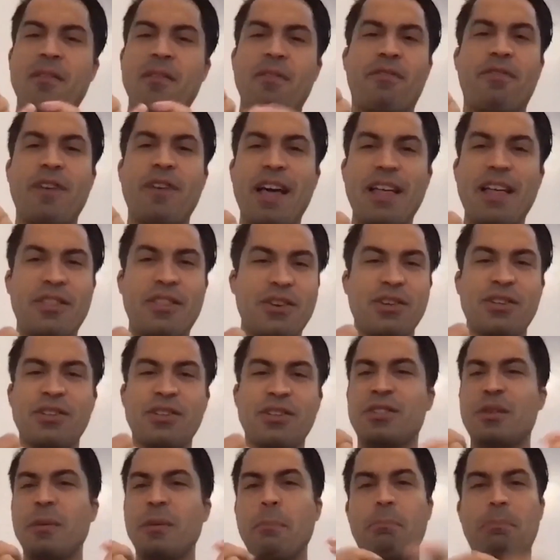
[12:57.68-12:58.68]

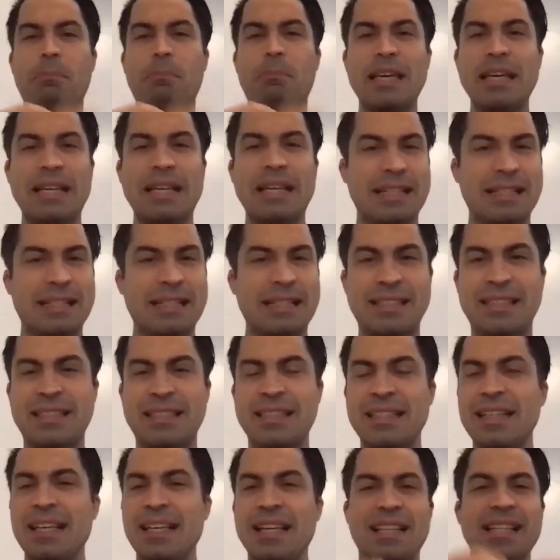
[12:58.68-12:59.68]
feathers, beaks,
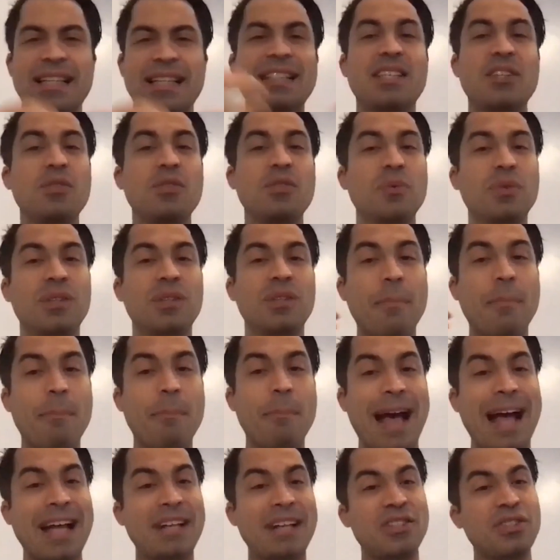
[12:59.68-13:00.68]
things that you would
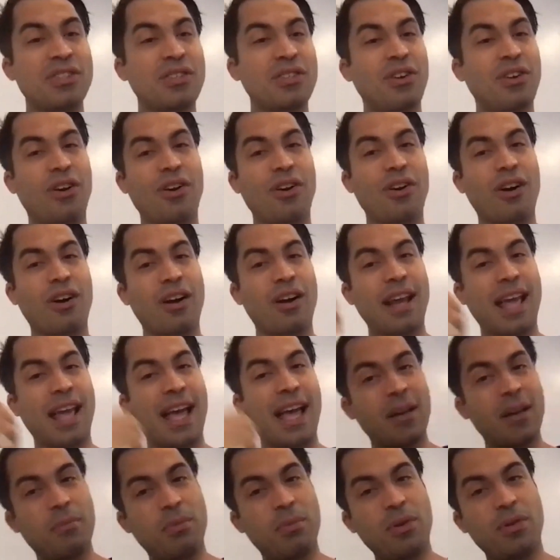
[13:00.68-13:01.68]
imagine are
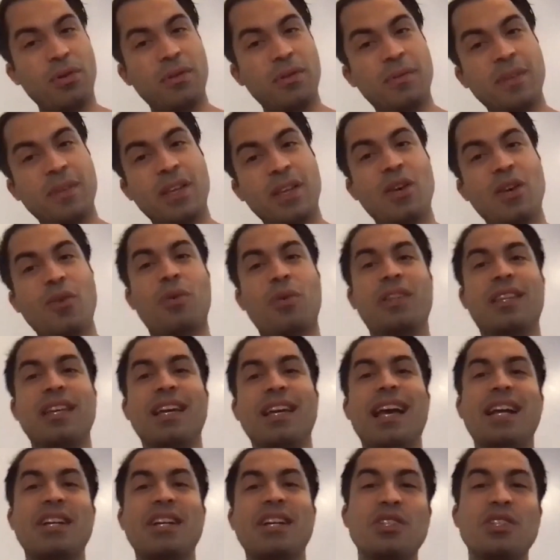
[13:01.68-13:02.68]
unedible. What they
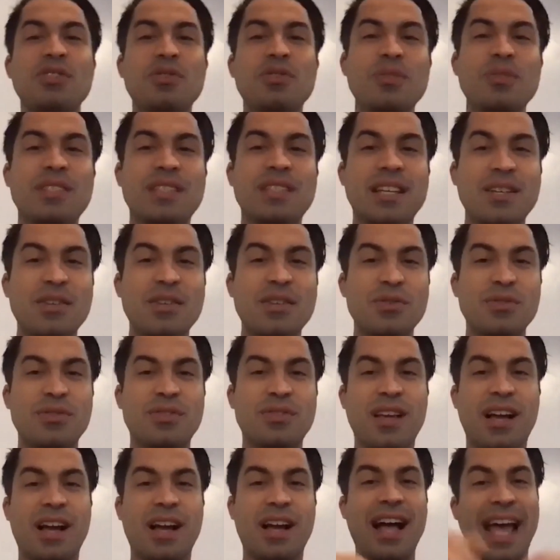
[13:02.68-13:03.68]
actually do is they use
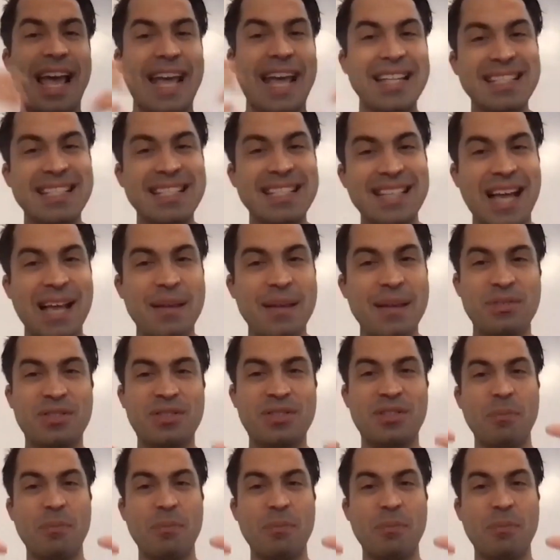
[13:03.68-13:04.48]
enzymes to